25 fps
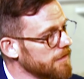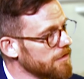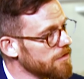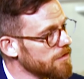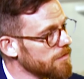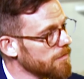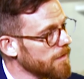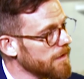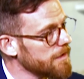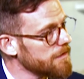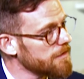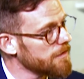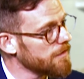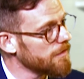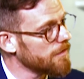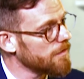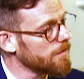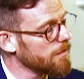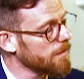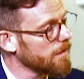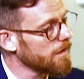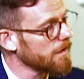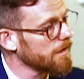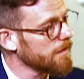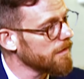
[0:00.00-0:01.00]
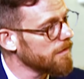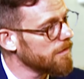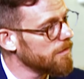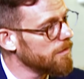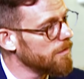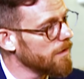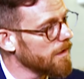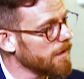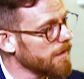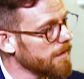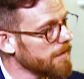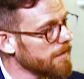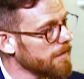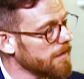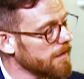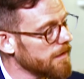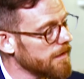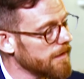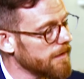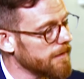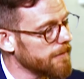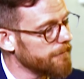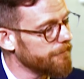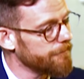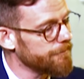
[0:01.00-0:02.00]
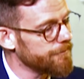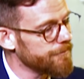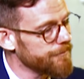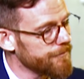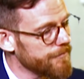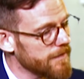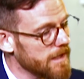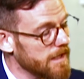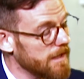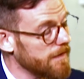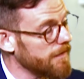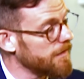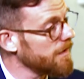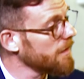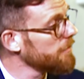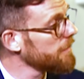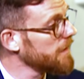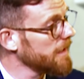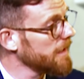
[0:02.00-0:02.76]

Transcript: situations who are who are um, in some